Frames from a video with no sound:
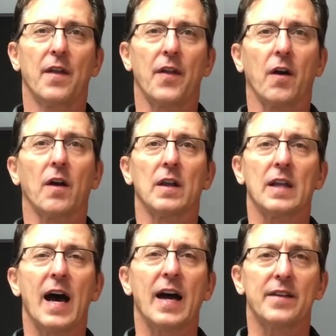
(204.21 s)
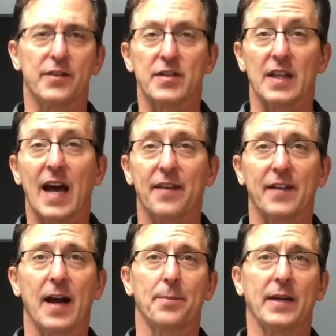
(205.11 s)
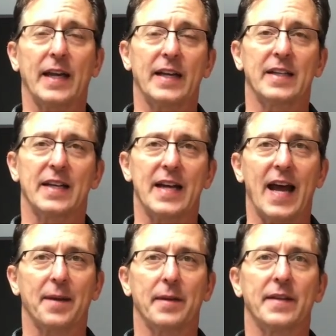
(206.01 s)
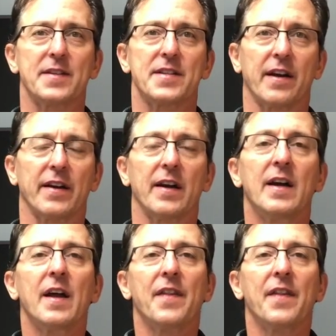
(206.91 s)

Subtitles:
There's a lot of complicated anatomy in this area